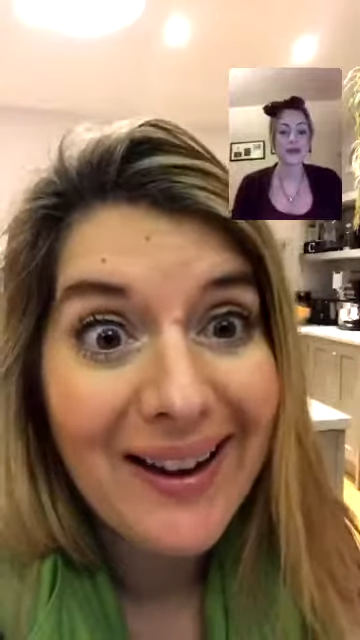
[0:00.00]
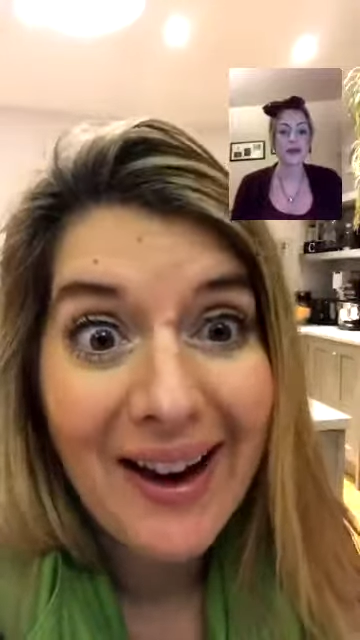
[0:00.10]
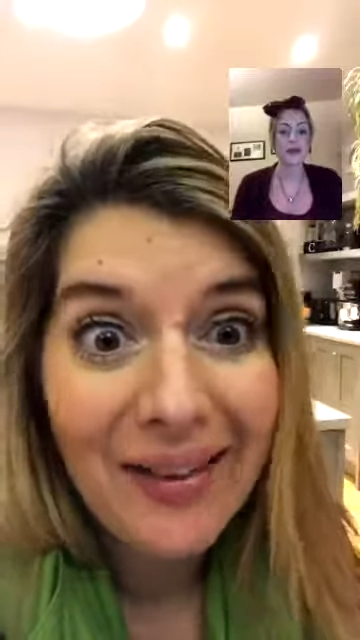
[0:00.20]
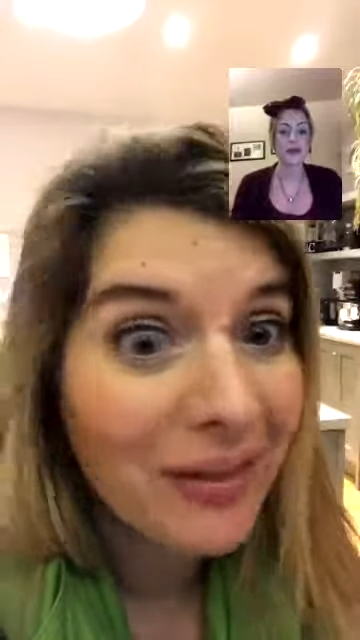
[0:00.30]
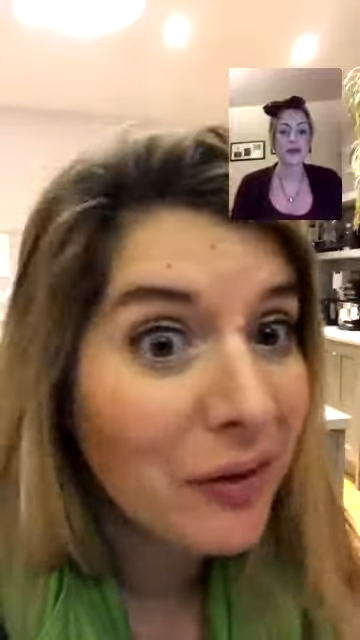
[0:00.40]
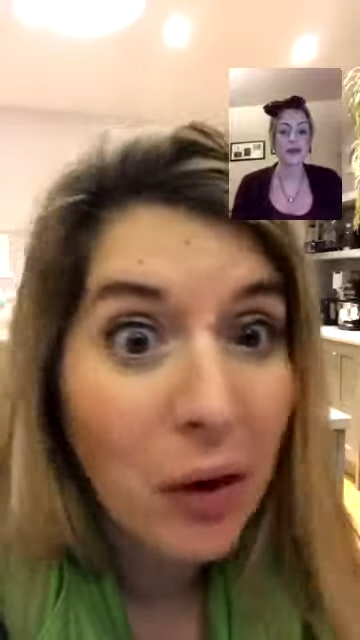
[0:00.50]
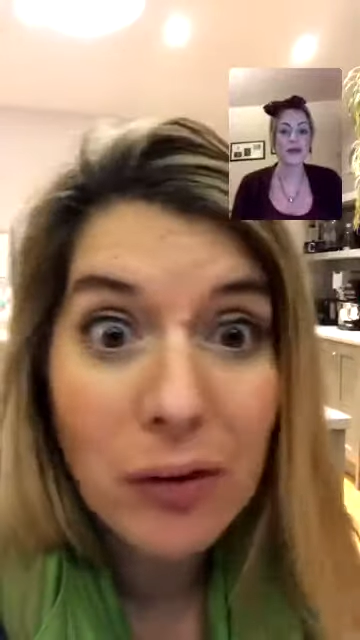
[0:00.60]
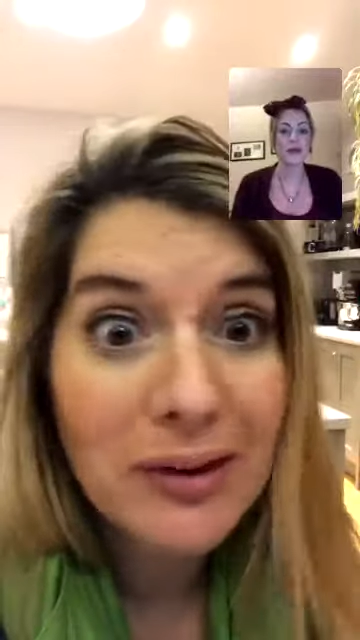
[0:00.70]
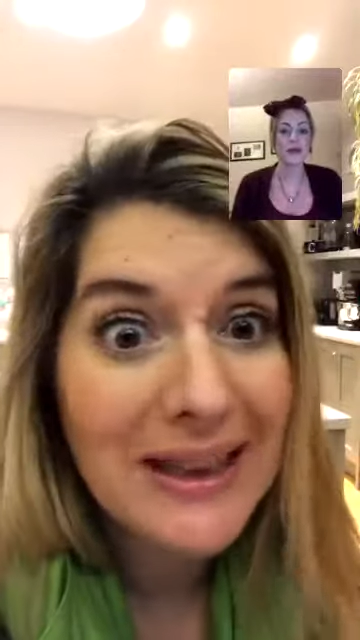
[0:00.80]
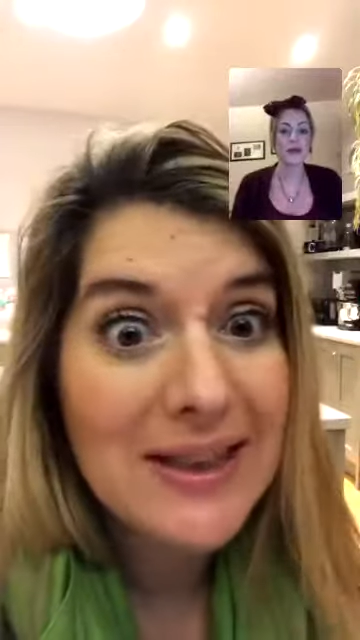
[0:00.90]
and they're all
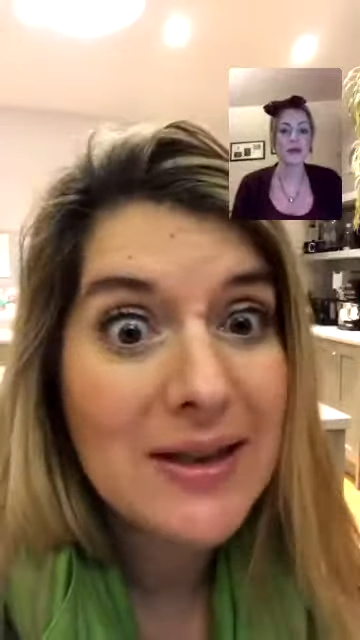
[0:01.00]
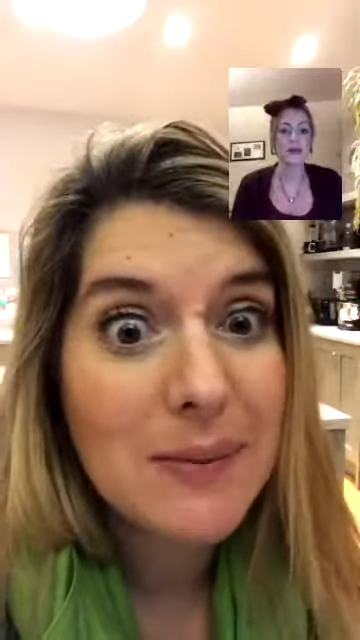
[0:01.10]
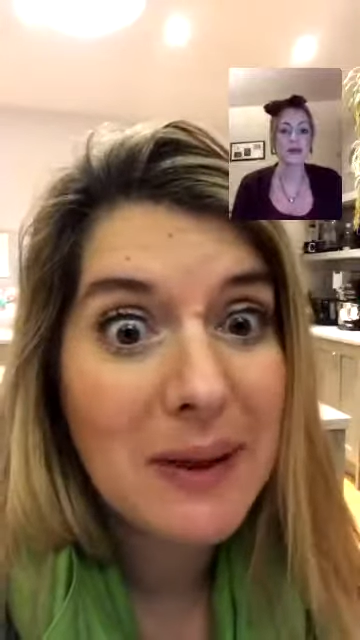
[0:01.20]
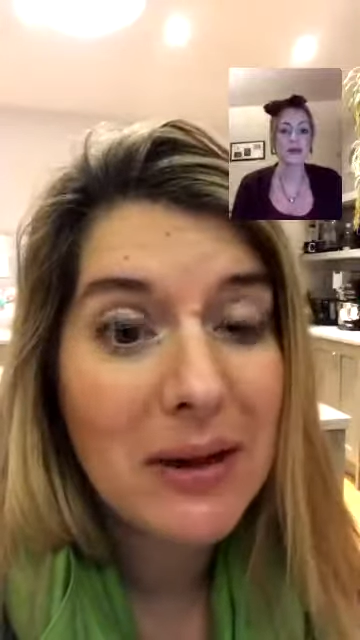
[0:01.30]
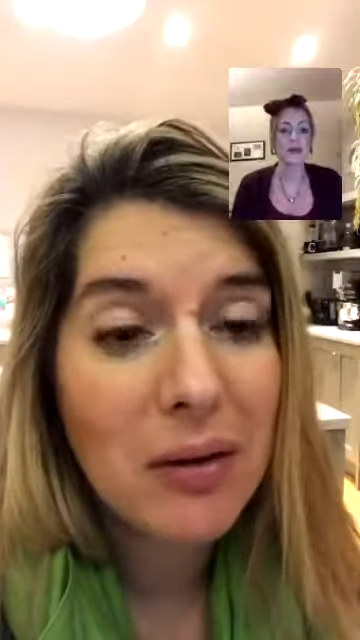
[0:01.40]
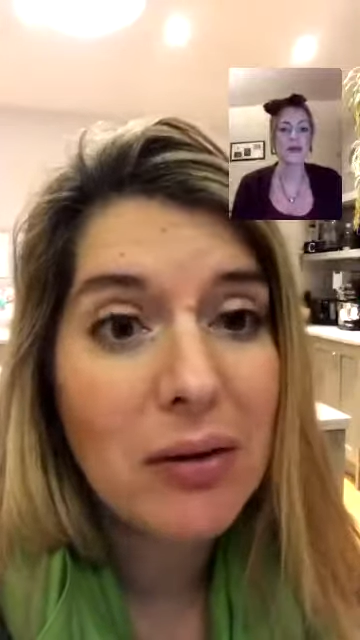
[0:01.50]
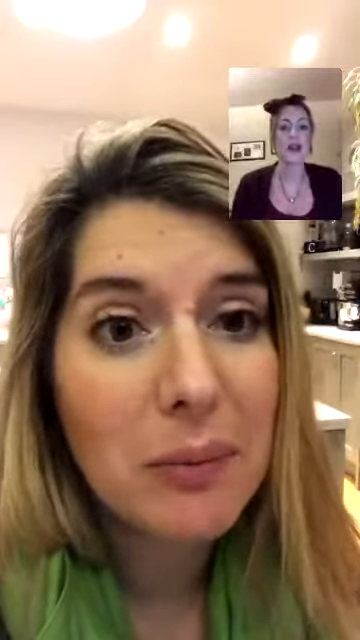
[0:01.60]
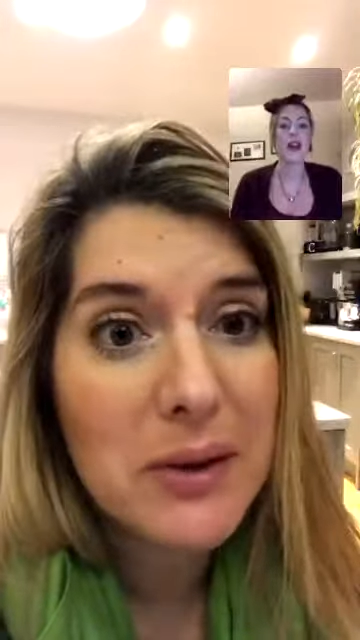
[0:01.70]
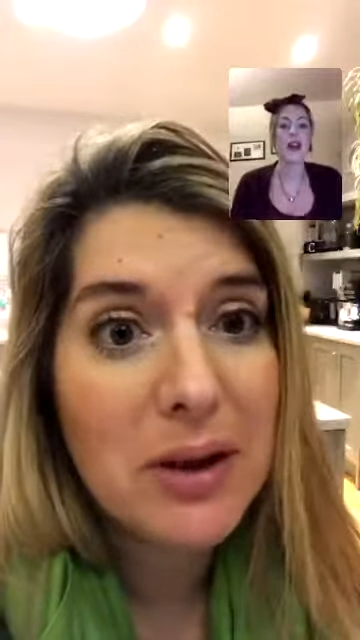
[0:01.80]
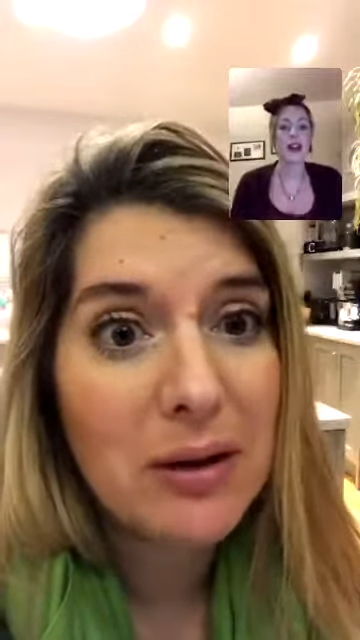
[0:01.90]
related to being in
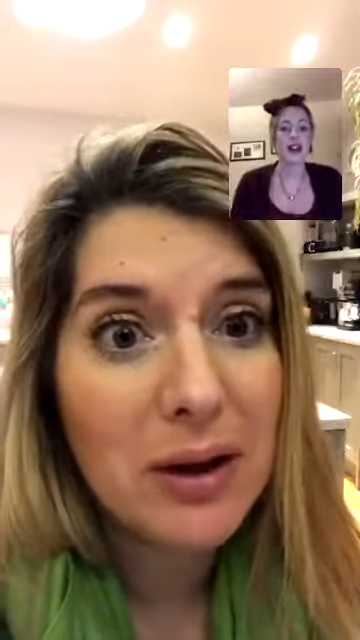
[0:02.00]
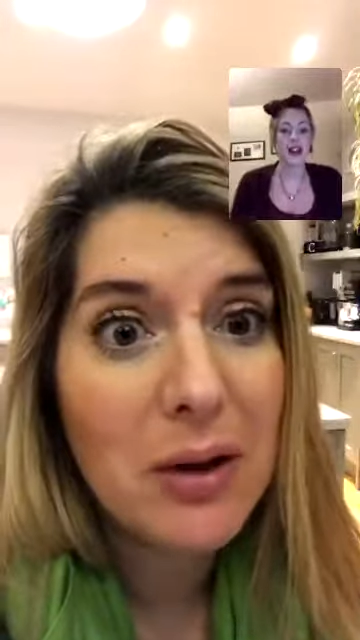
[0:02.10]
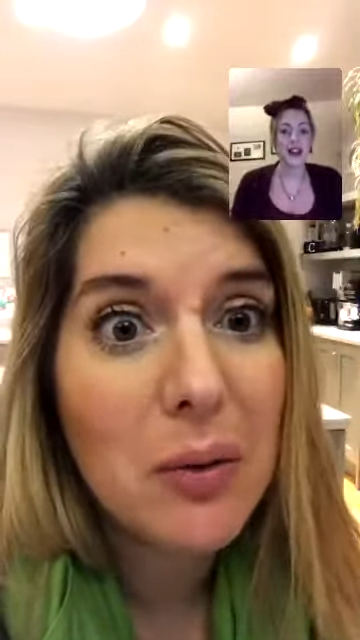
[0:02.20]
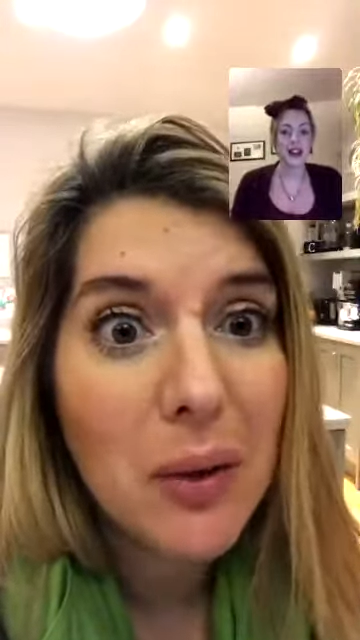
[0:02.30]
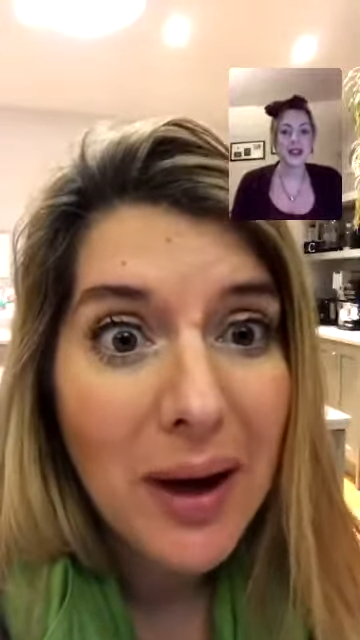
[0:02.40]
hospital, you know.